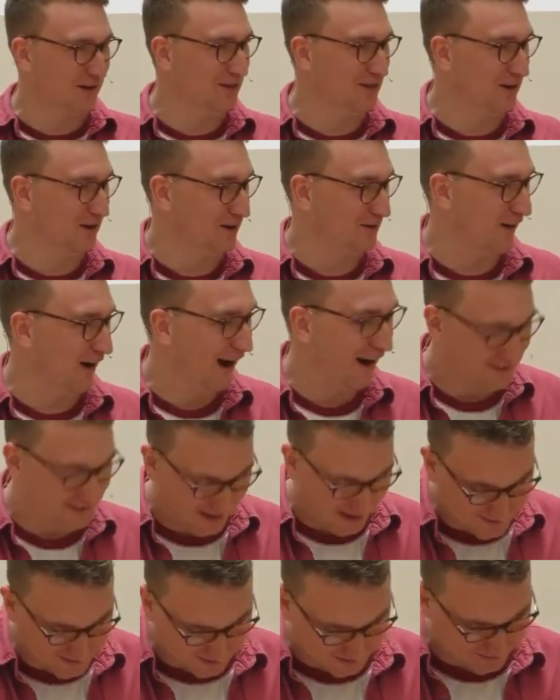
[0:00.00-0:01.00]
in love. I
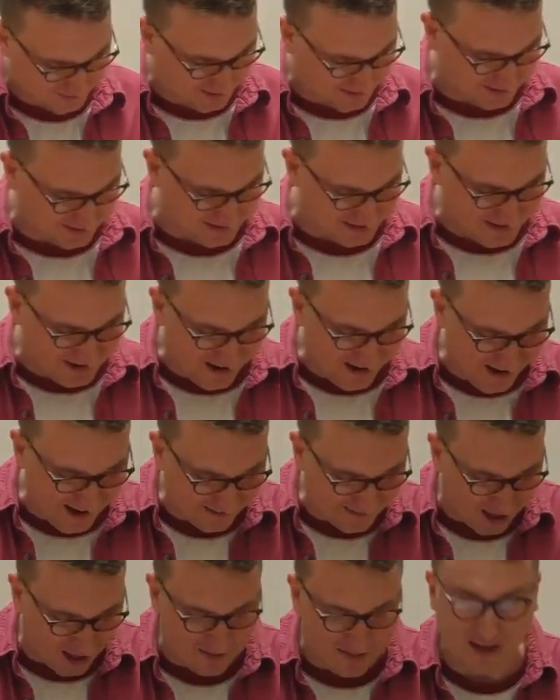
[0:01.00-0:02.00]
tend to think
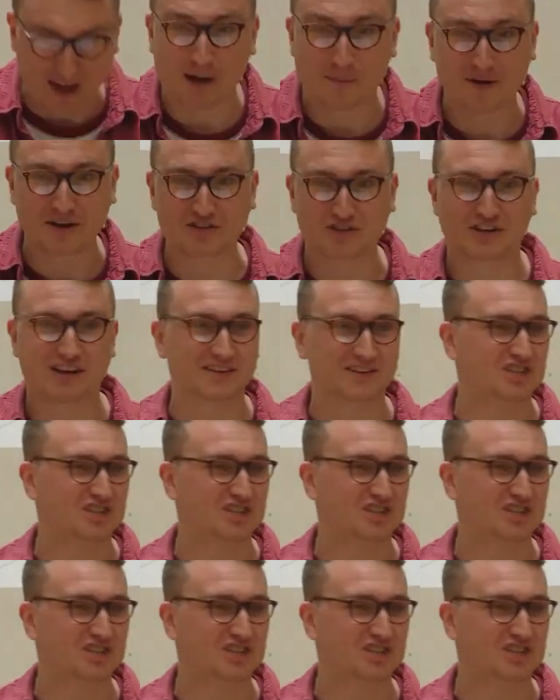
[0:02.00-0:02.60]
that means you get